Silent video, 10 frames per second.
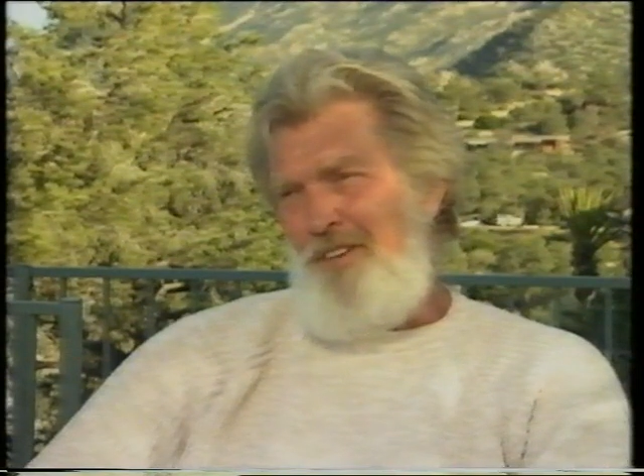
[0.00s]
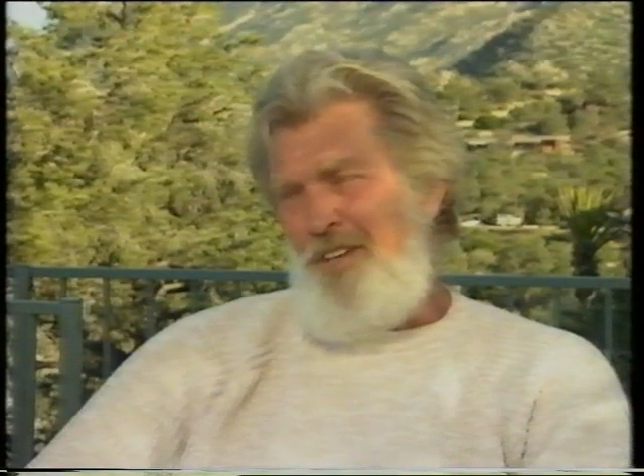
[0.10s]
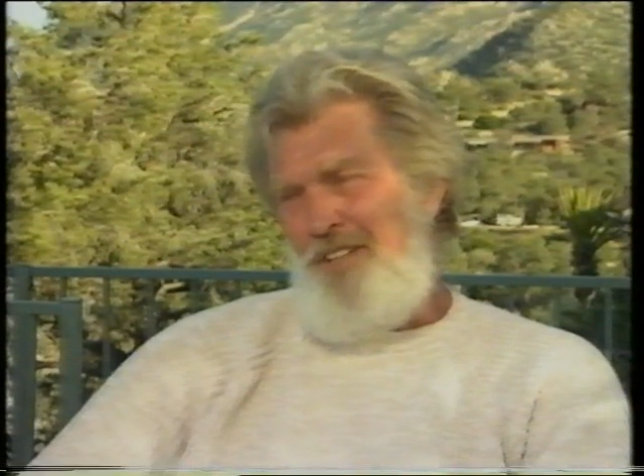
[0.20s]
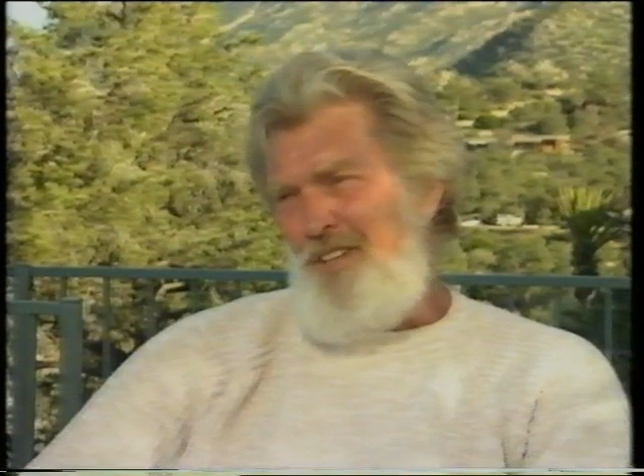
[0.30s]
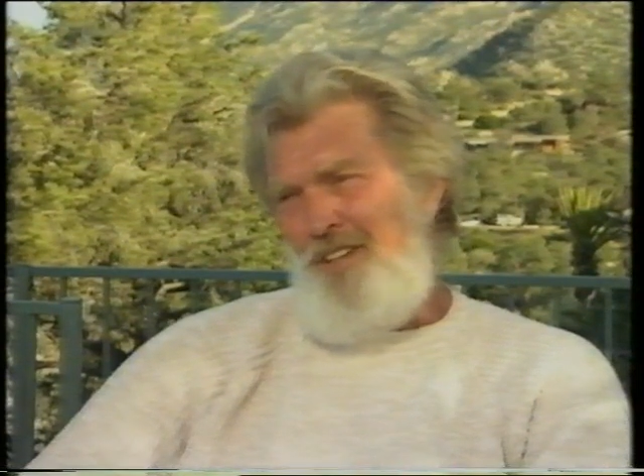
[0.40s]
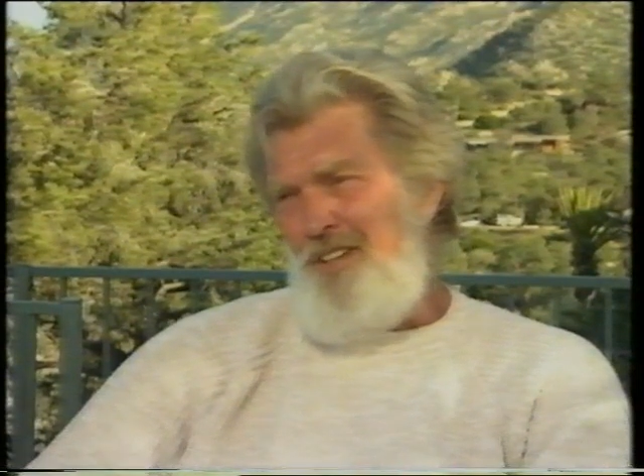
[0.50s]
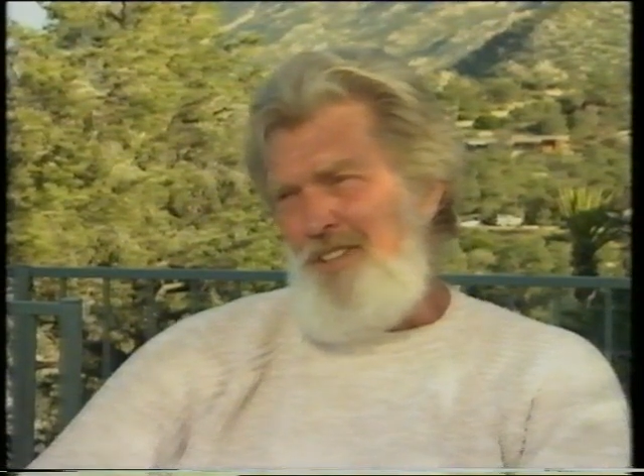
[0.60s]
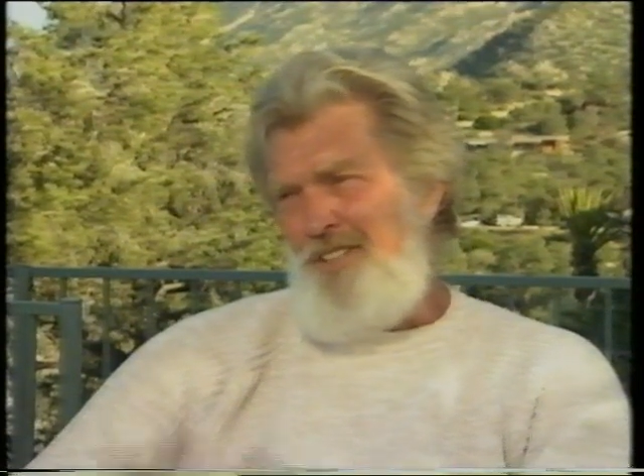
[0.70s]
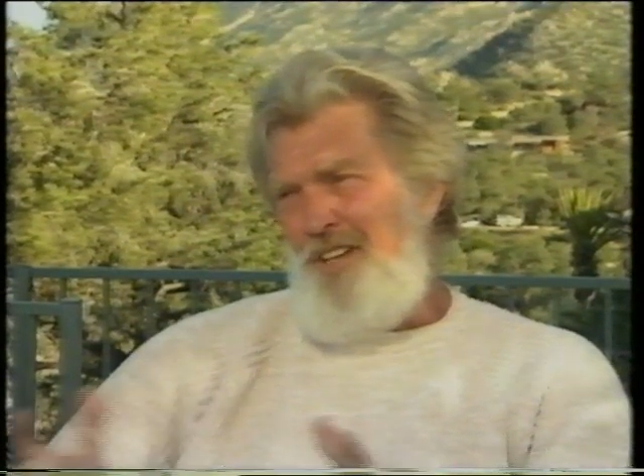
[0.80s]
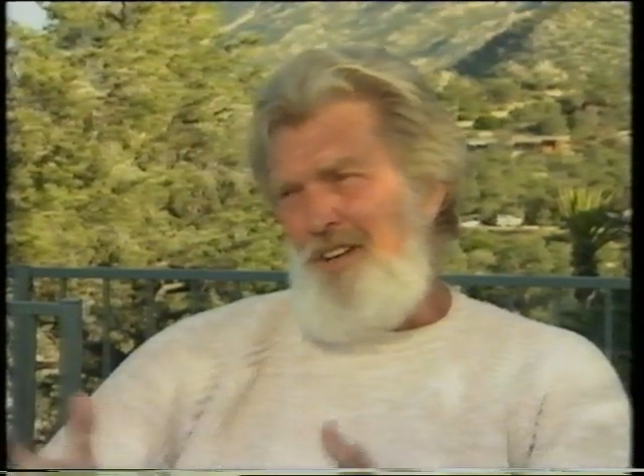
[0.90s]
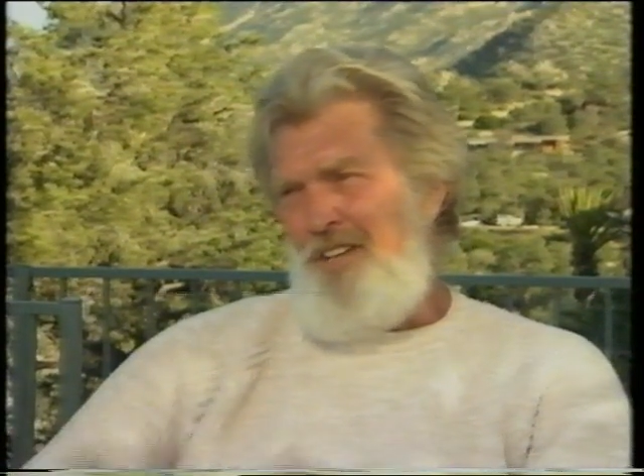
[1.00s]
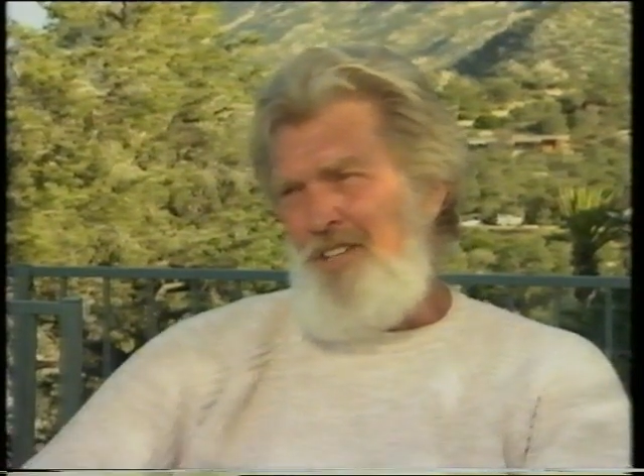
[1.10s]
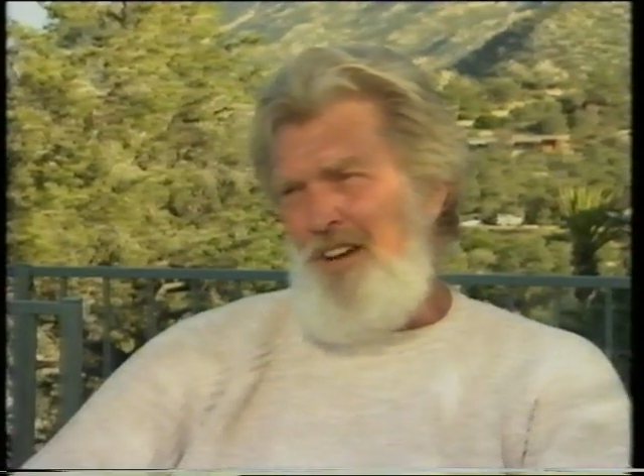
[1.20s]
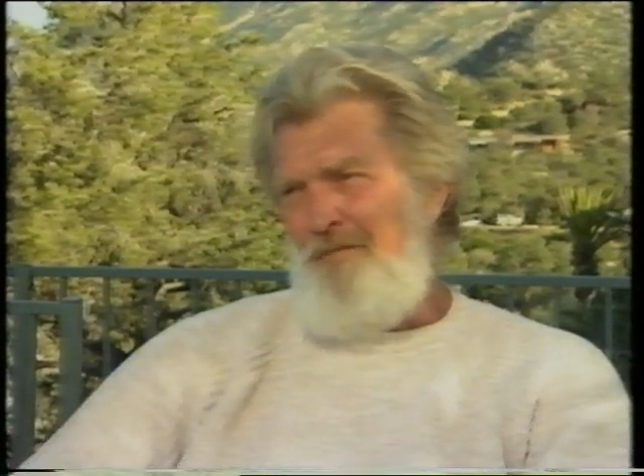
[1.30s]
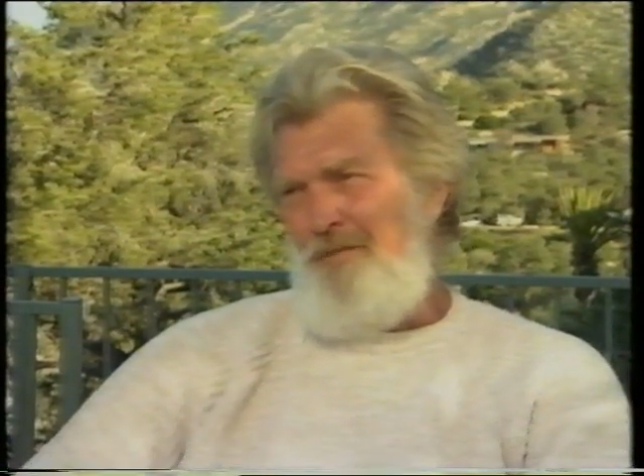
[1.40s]
very uh, scary
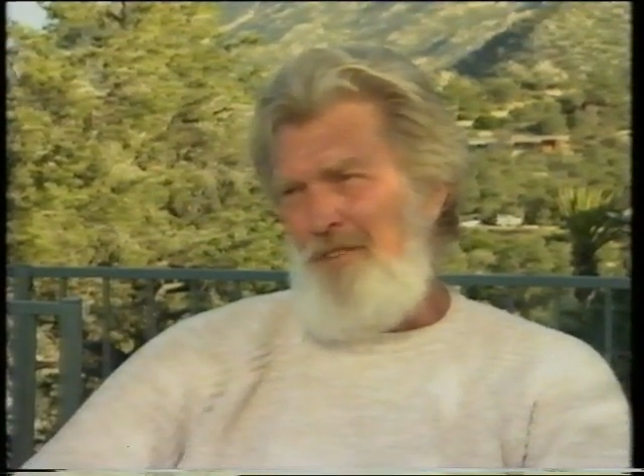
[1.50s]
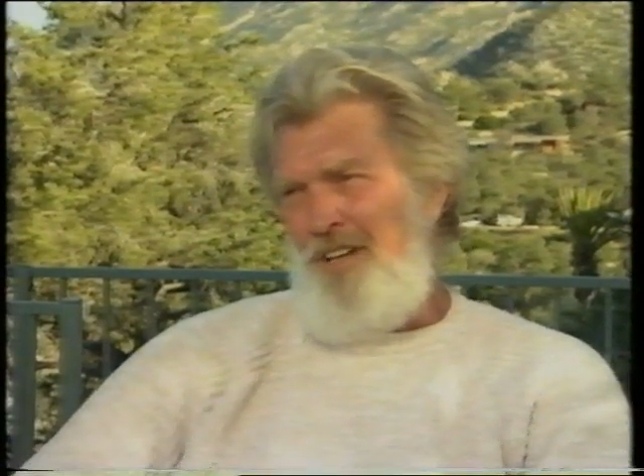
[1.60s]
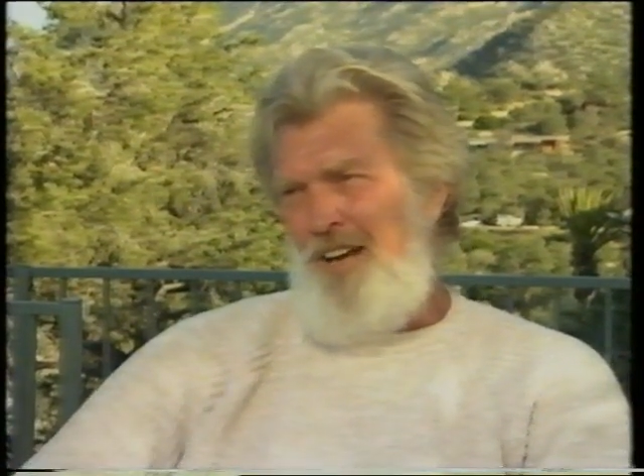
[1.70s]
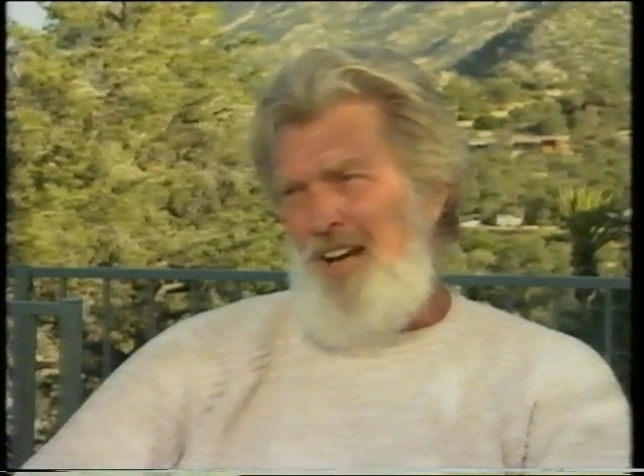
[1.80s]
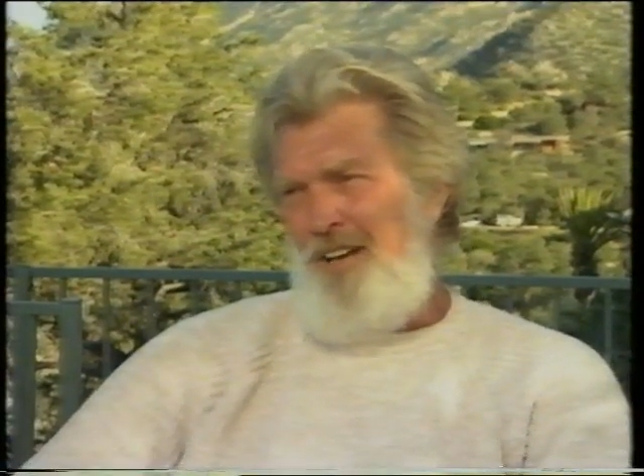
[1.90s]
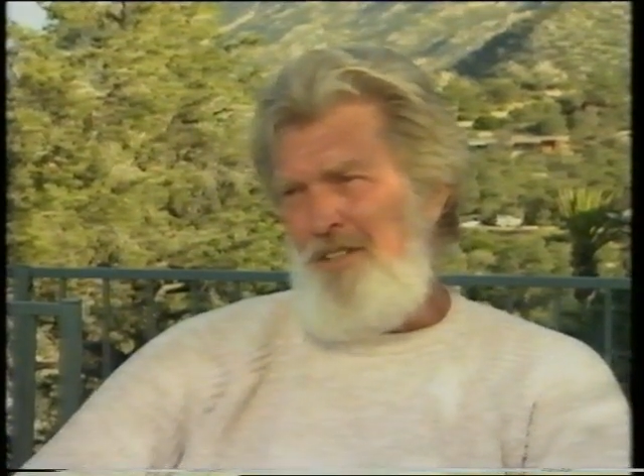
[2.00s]
job for a guy